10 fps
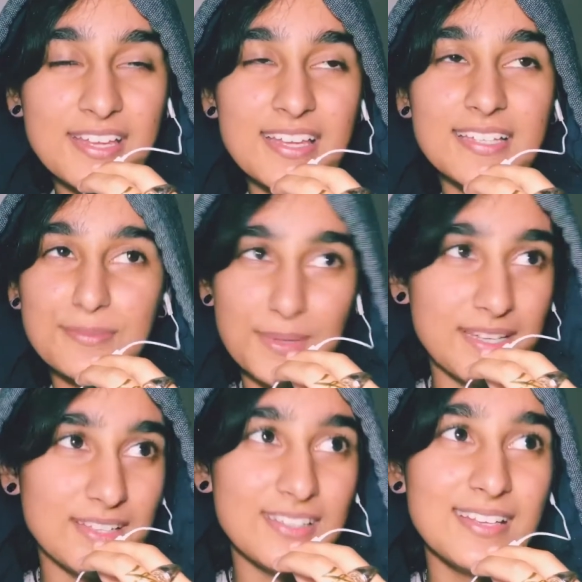It's been
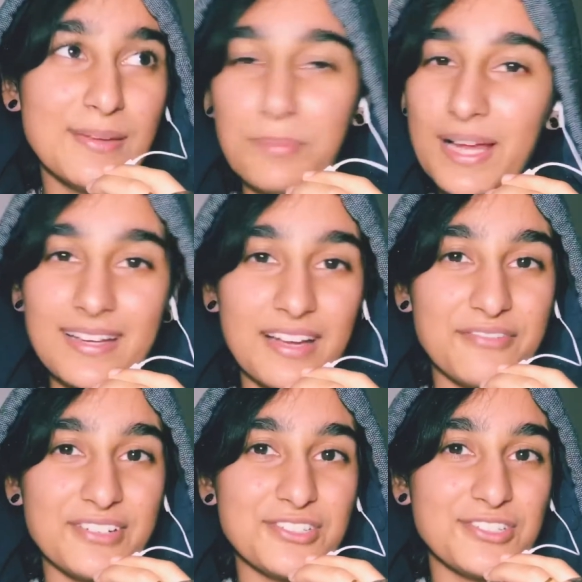a bang
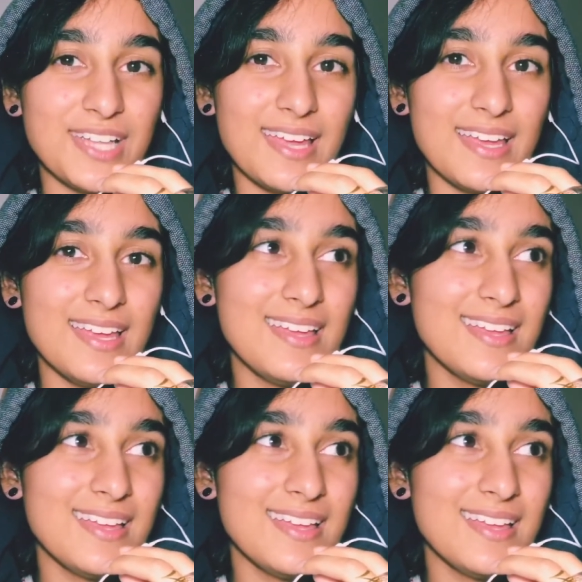average day.